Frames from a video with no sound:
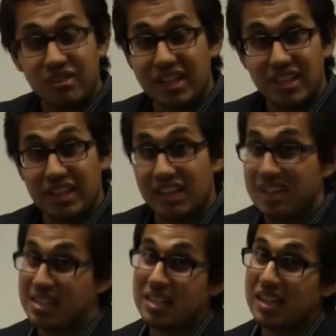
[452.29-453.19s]
Like,
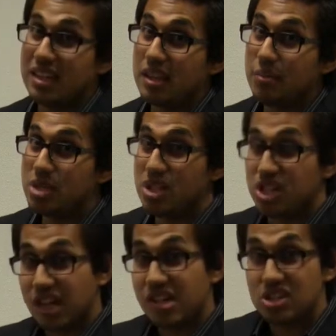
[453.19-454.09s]
it's getting them to
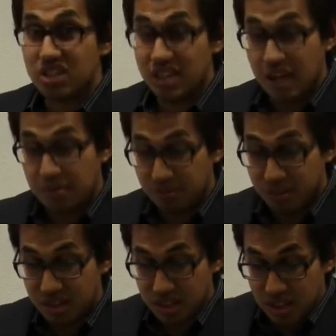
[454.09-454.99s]
change the name of
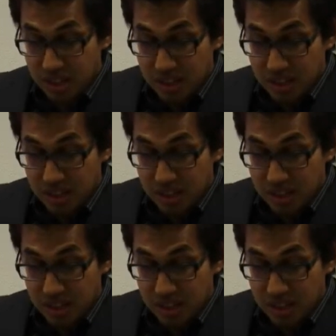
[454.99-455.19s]
it.